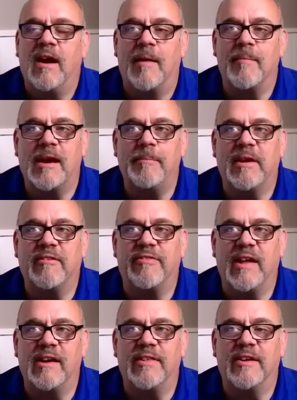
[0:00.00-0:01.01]
I'm not a big
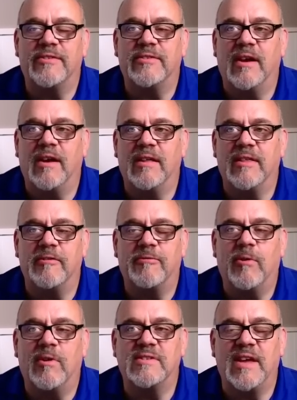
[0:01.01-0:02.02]
fan of this. Uh, the
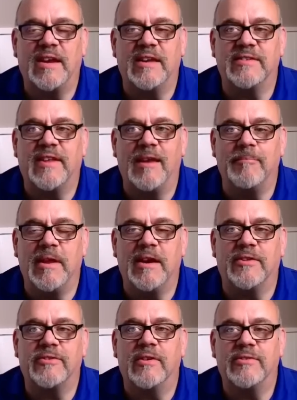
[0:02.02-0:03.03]
default setting is 10
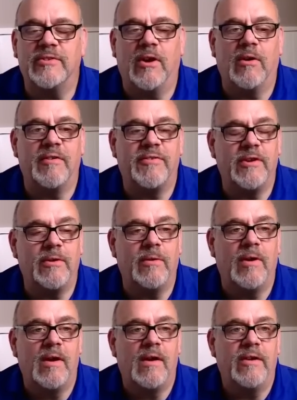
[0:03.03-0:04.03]
minutes. So if you,
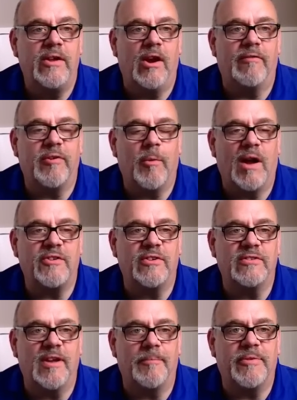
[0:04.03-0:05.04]
you know, if you're watching
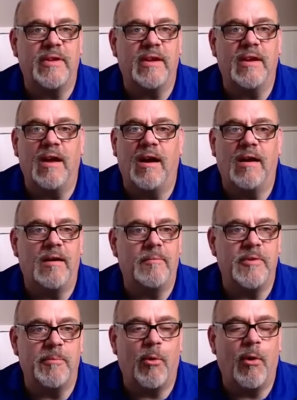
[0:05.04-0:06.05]
something, um,
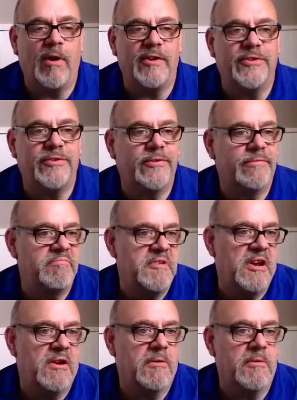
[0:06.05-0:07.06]
you pause, you
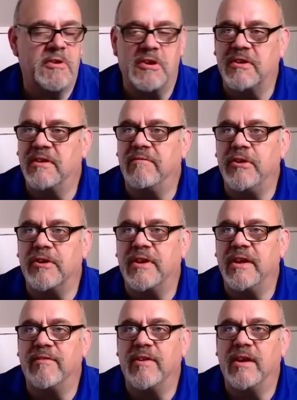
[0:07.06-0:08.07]
know, your your
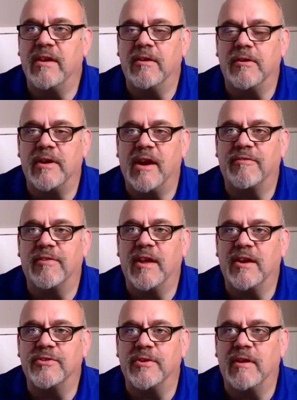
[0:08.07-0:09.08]
TV, your
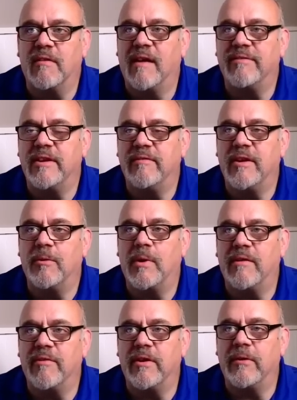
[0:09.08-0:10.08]
Netflix, or your live TV,
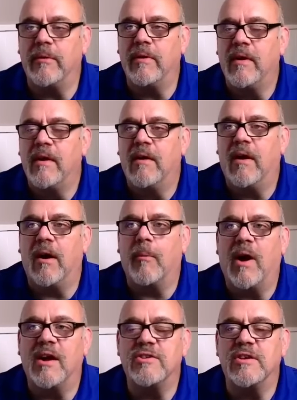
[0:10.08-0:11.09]
whatever you are
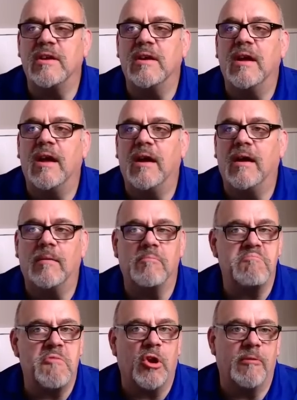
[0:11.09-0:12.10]
watching,
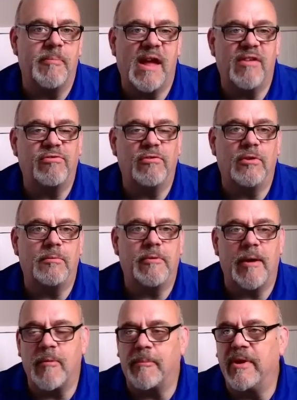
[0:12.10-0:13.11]
um, go to the bathroom,
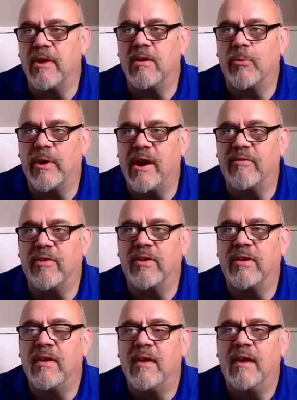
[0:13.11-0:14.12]
grab a beer,
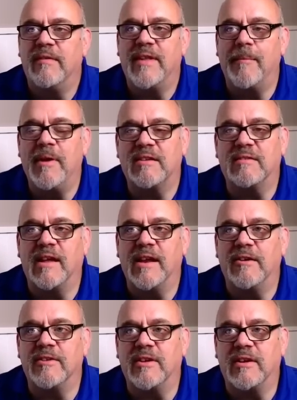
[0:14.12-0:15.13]
whatever. 10 minutes
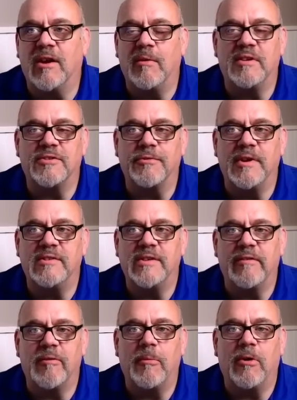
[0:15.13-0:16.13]
later, it's going to go into
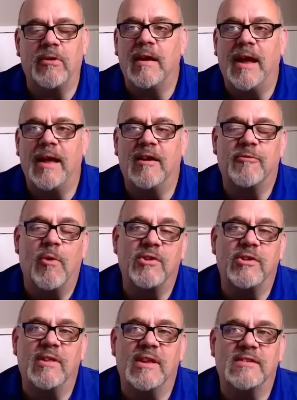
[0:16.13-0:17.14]
screensaver mode. And
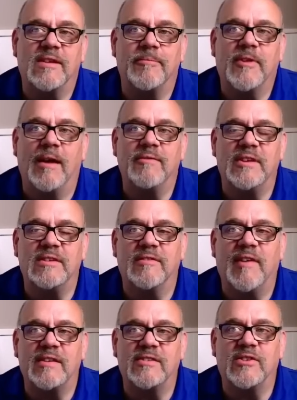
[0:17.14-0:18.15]
unfortunately, sometimes these
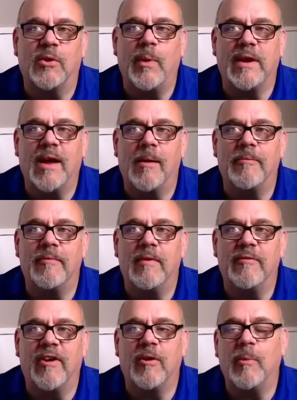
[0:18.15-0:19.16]
devices don't wake up
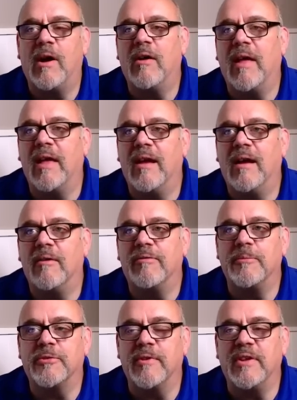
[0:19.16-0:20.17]
very well uh,
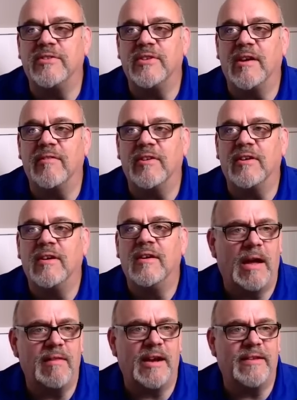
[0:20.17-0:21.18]
from screensaver.
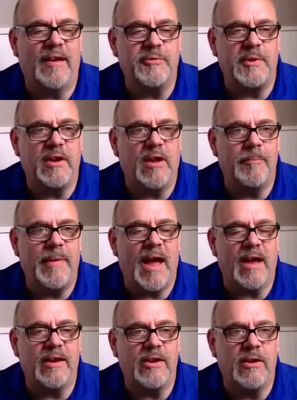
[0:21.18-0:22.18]
A lot of times when you come
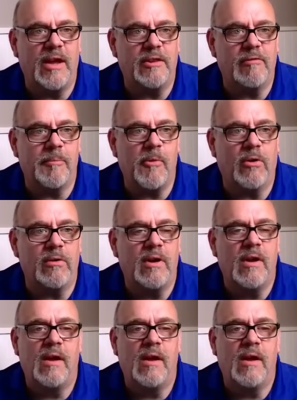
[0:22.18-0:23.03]
back and you hit the remote